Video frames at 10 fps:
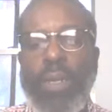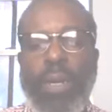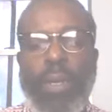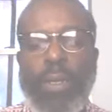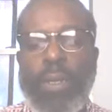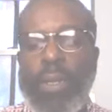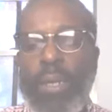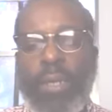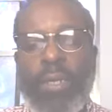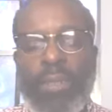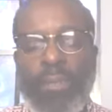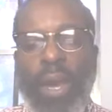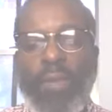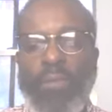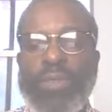Uh, he doesn't
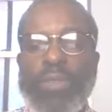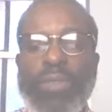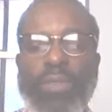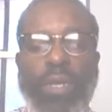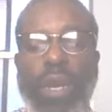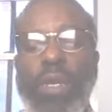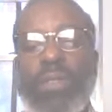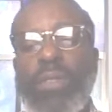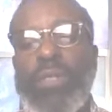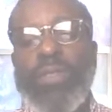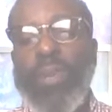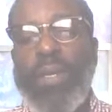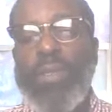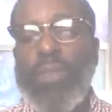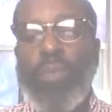mind visitors, and he also doesn't mind
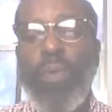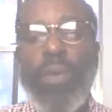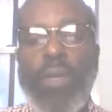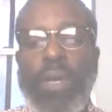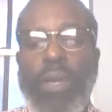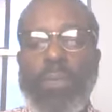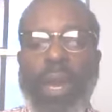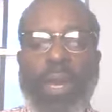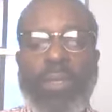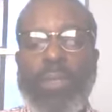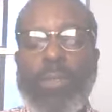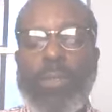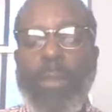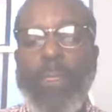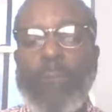you supporting him and his
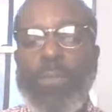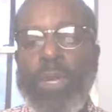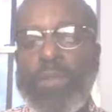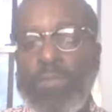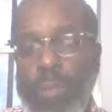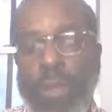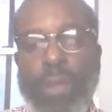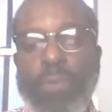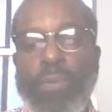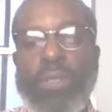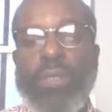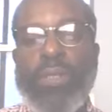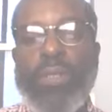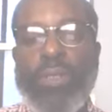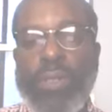his book, which is
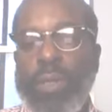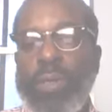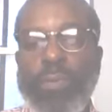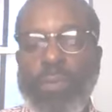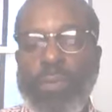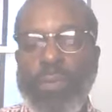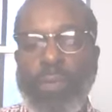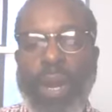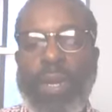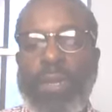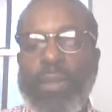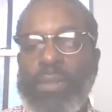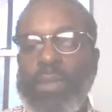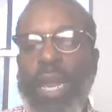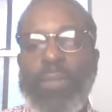his third writing
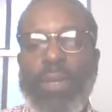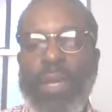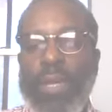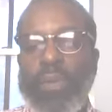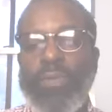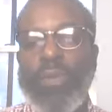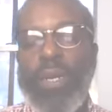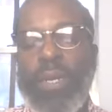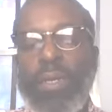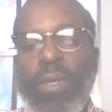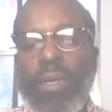assignment that he has done.